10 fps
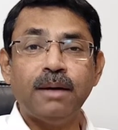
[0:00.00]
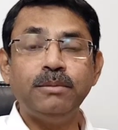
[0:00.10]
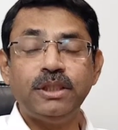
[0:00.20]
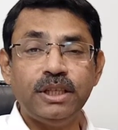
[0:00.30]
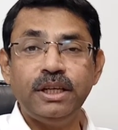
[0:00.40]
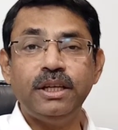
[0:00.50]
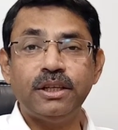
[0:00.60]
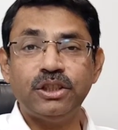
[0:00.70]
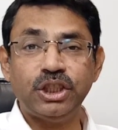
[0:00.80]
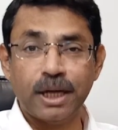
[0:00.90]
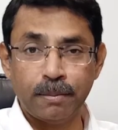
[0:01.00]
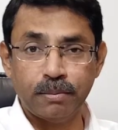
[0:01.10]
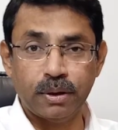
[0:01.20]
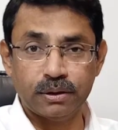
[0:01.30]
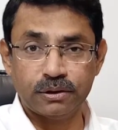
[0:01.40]
some seniors'
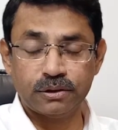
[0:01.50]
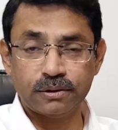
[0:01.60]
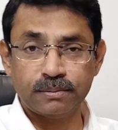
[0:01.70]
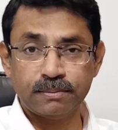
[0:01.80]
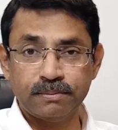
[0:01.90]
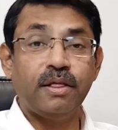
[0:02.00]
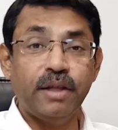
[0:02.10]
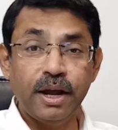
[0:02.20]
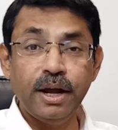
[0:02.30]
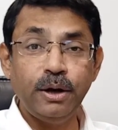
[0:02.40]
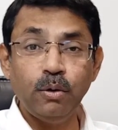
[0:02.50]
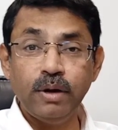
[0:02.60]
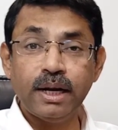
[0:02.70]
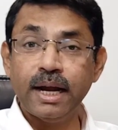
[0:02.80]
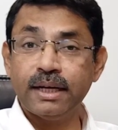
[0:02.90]
chambers. There
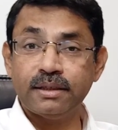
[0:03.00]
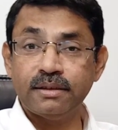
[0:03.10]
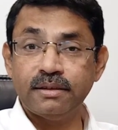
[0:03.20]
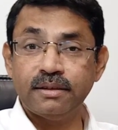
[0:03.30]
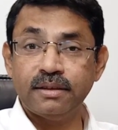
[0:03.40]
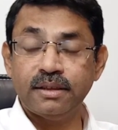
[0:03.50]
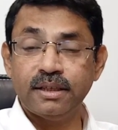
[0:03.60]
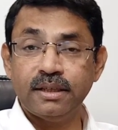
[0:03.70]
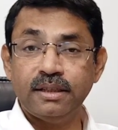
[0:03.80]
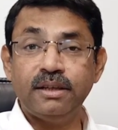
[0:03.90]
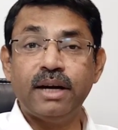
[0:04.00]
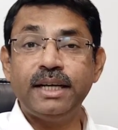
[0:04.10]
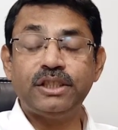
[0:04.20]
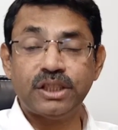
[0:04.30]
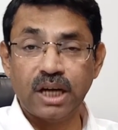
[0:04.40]
you will get the
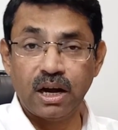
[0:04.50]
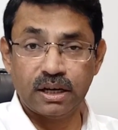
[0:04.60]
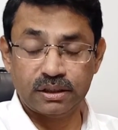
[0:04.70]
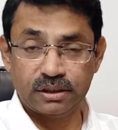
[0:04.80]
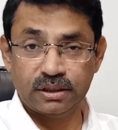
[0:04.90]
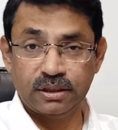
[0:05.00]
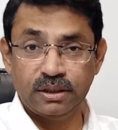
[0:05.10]
right start.